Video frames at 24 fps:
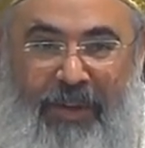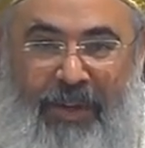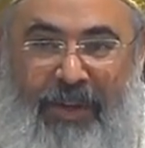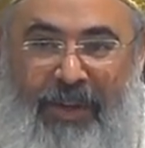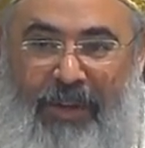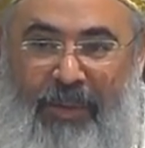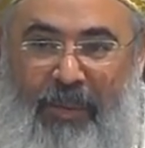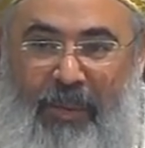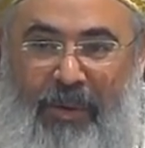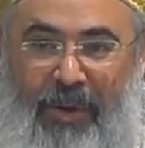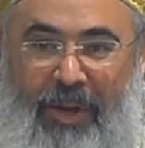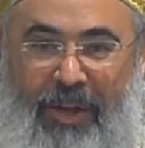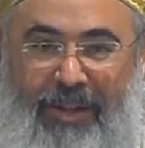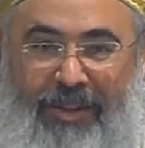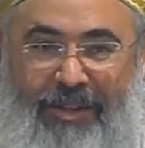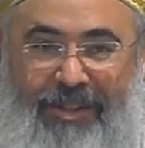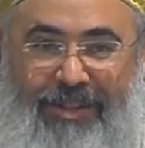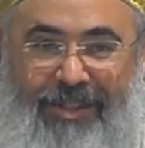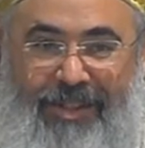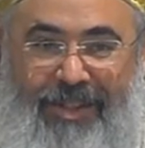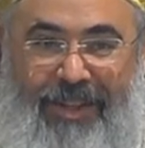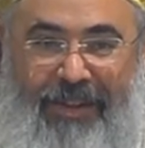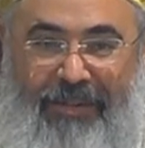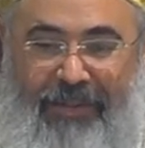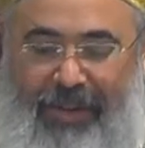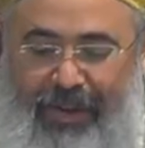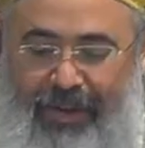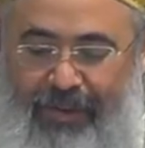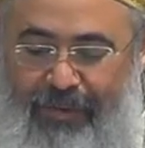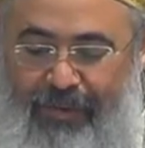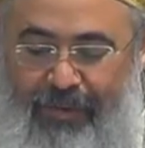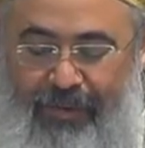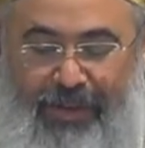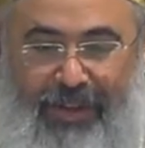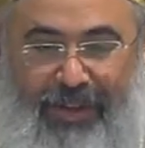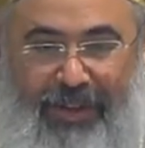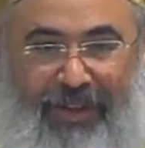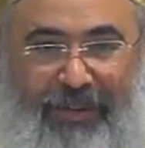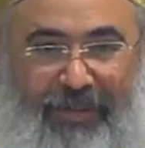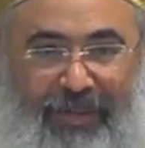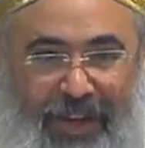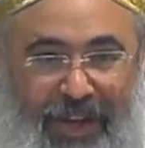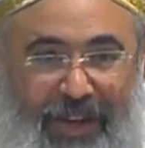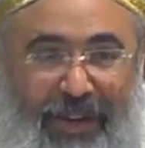We're not just living to live here.